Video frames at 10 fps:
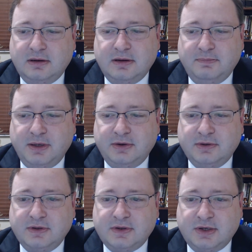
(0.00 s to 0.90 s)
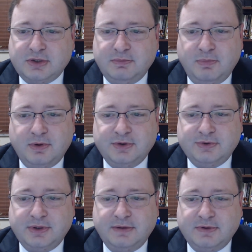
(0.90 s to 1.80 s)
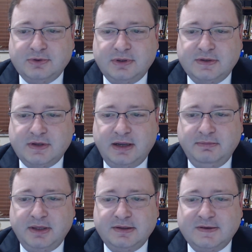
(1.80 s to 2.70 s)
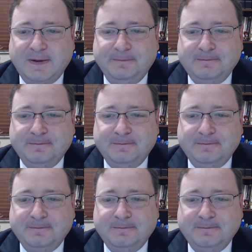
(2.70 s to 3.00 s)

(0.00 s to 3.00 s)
complete your discussion boards, your individual assignments,